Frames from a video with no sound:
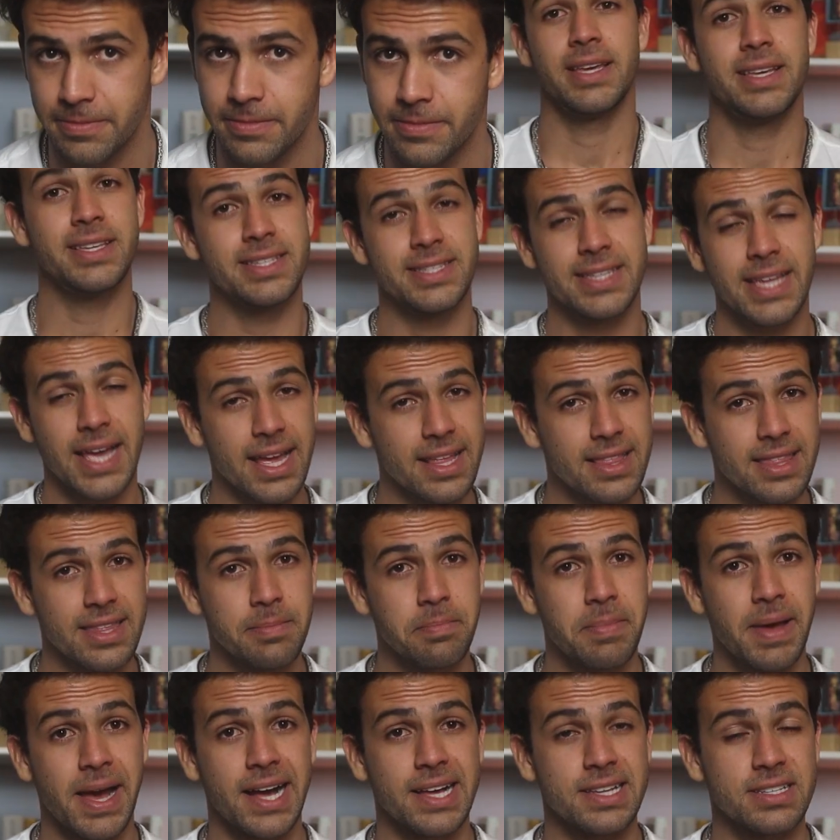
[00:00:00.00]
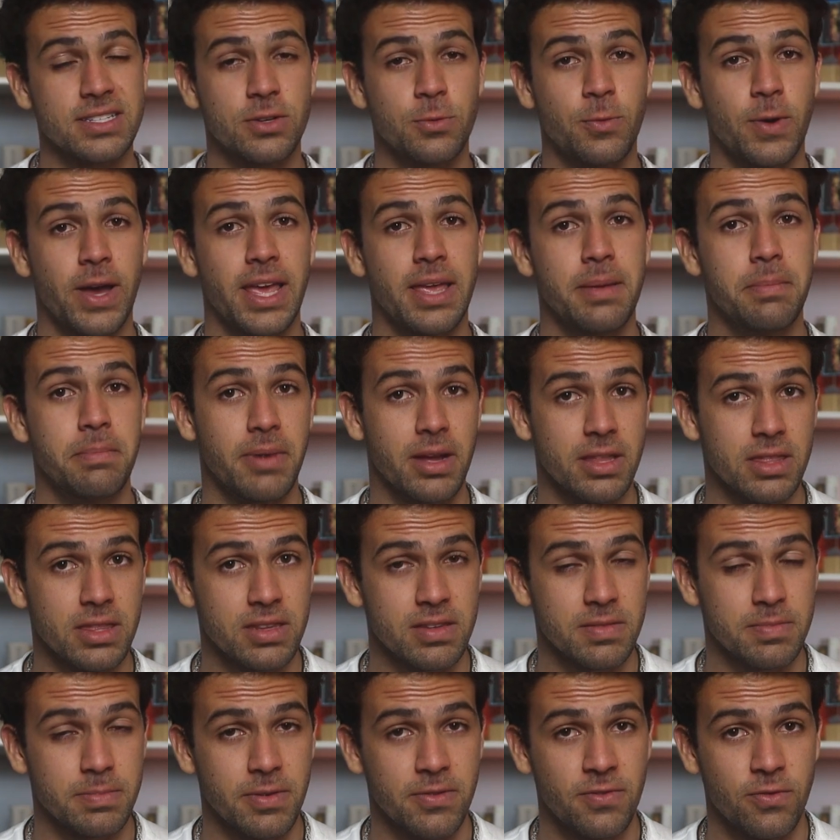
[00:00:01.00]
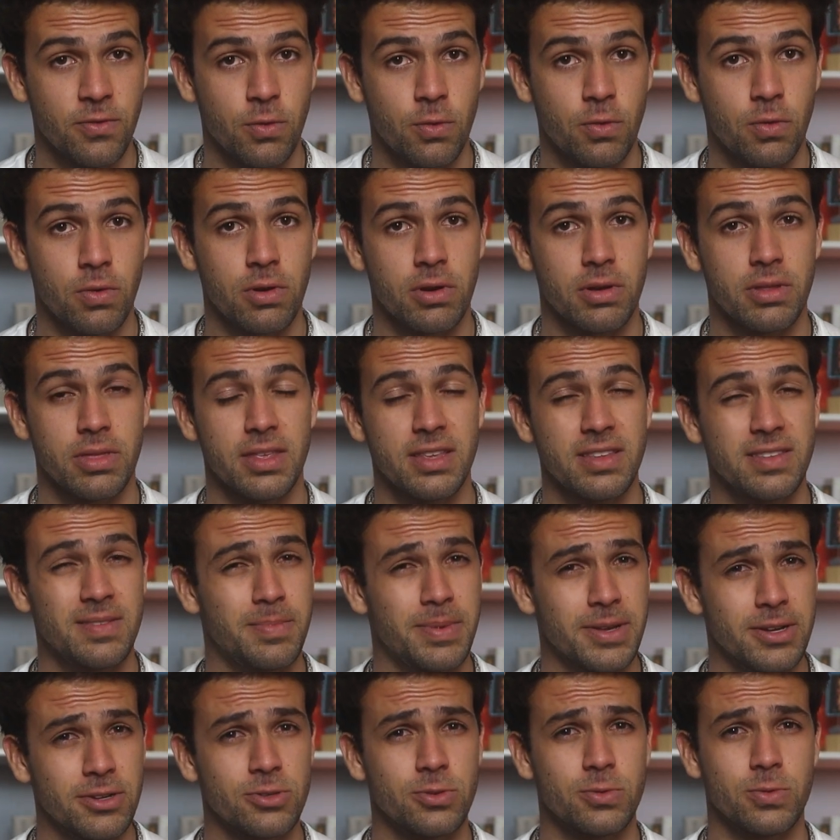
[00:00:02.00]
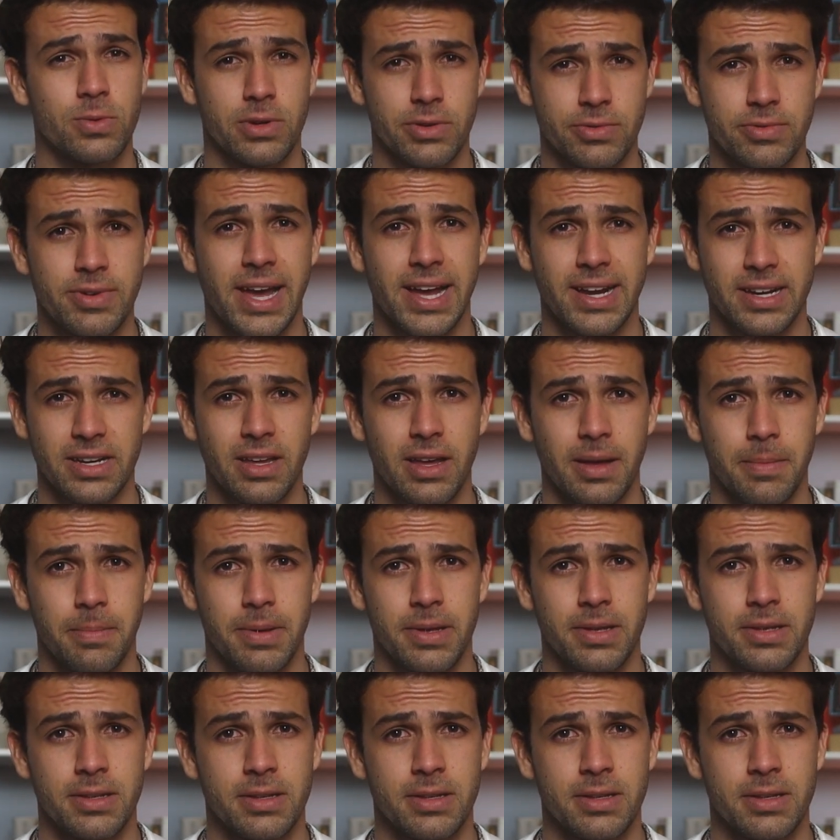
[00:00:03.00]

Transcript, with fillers: He sadly passed away months before these bills were racked up.